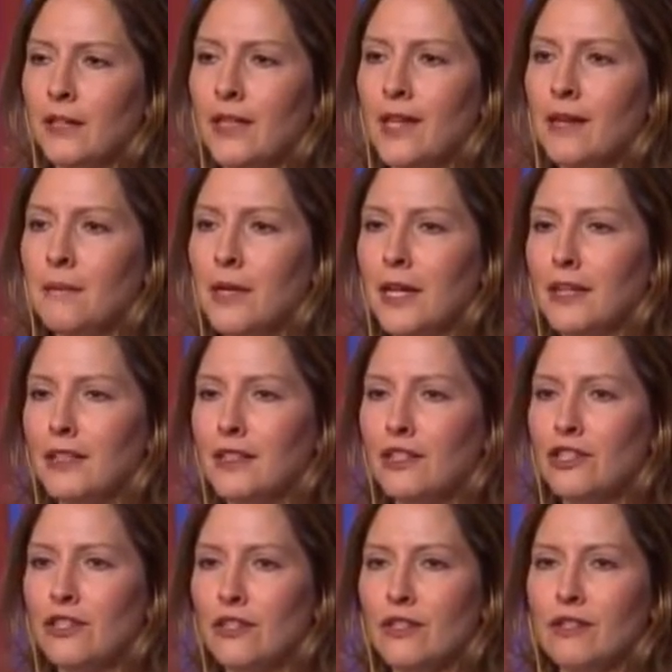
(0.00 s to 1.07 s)
And email is
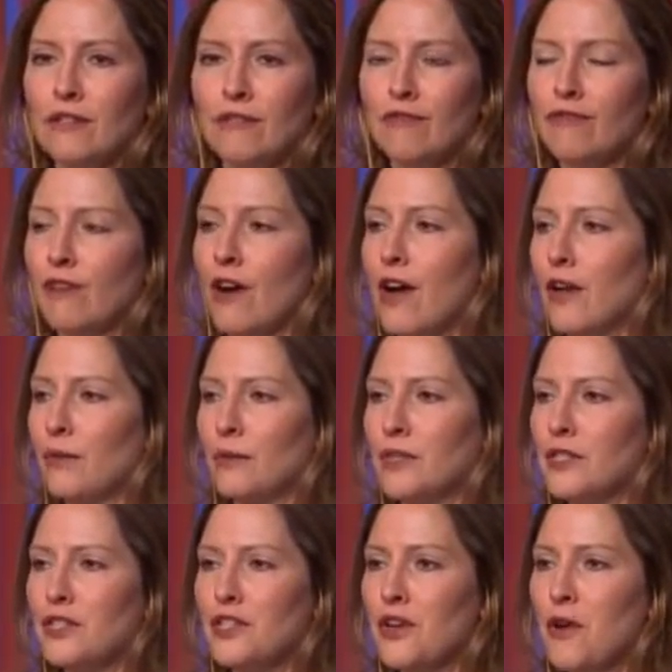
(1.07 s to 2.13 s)
just fraught
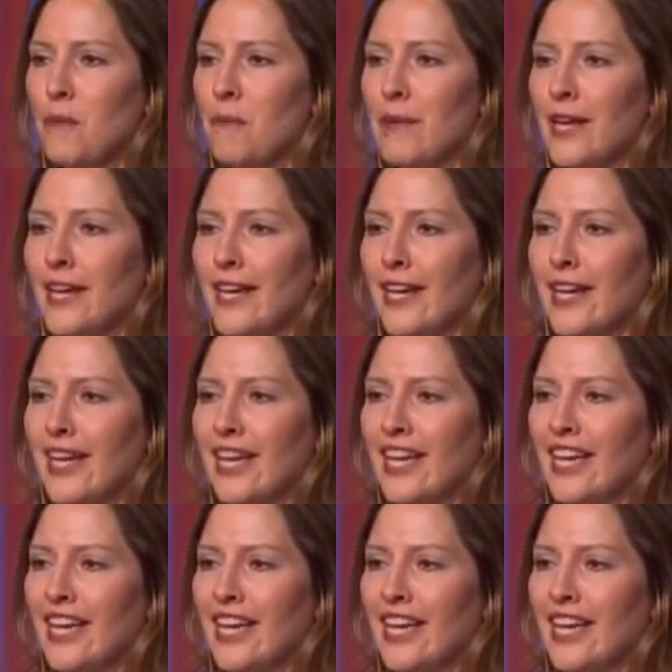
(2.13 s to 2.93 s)
with so many